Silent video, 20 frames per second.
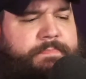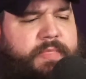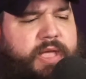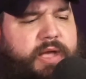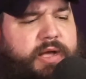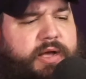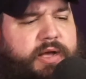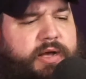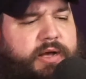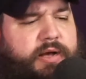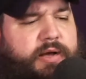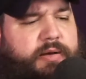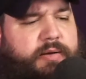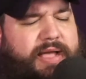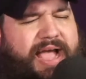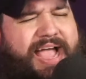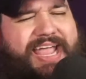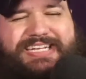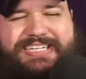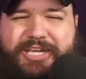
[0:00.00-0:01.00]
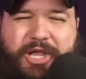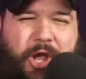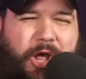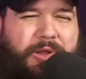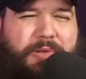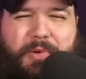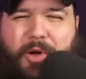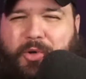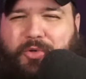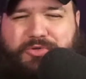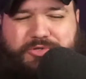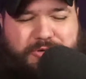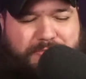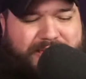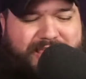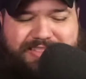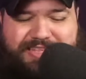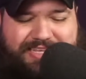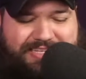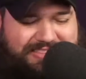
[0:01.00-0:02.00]
I hate to call them older,
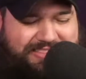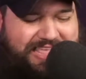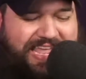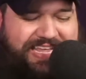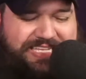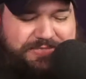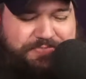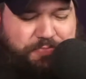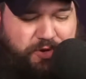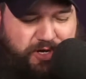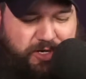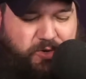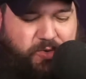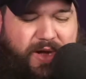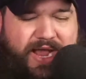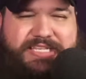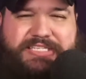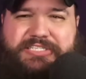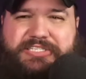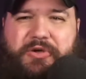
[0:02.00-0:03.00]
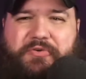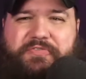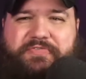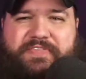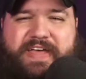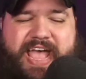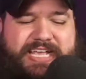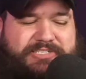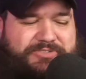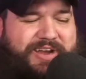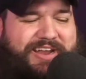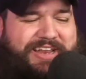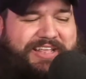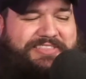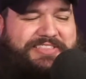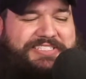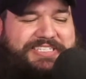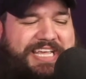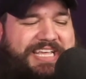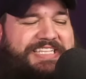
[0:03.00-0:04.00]
man. Like, things progress so fast, right? Like,
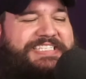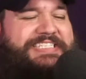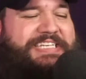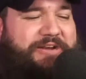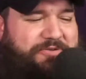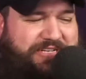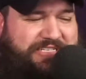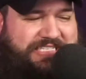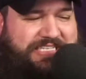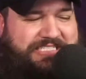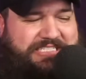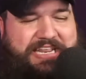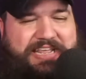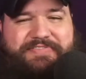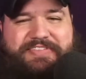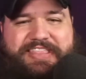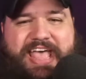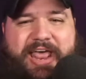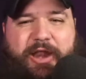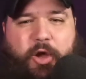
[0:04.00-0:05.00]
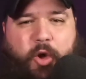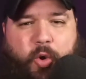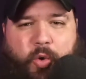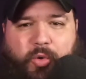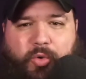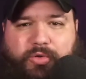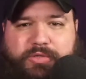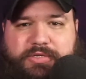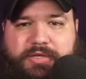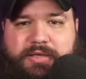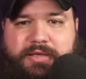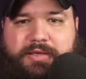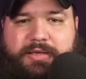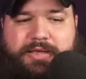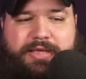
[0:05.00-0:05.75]
the 10 series isn't even that old.